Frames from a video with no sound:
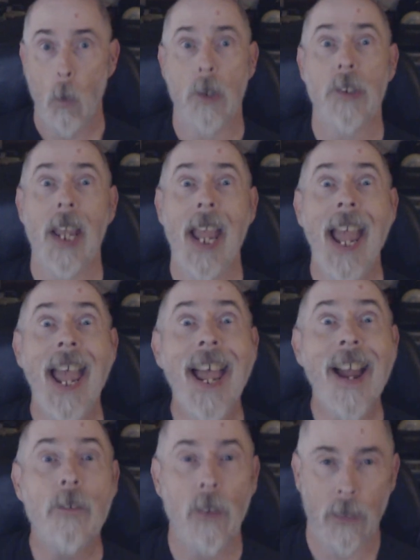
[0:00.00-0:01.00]
Whereas
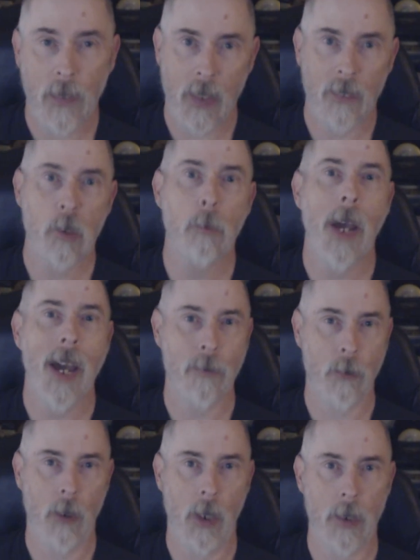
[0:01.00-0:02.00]
everything that's
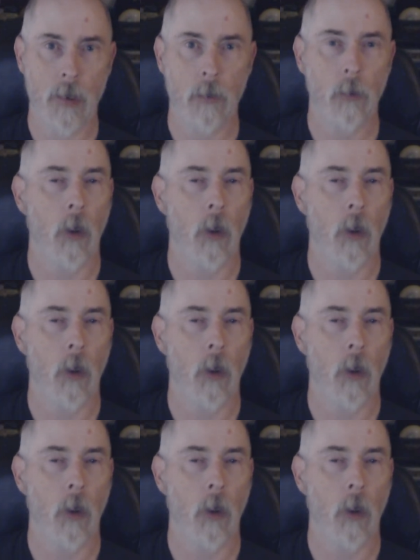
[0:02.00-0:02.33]
bad for us,